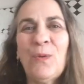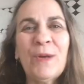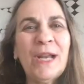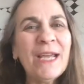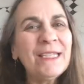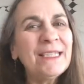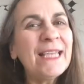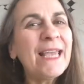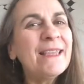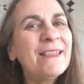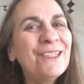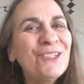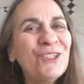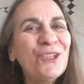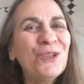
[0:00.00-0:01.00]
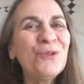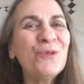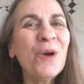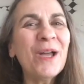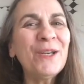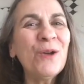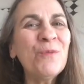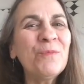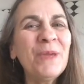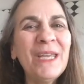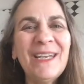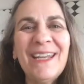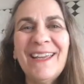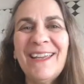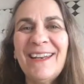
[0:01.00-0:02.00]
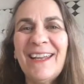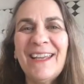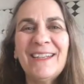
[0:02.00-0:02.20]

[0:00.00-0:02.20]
when I say this to you, I don't mean it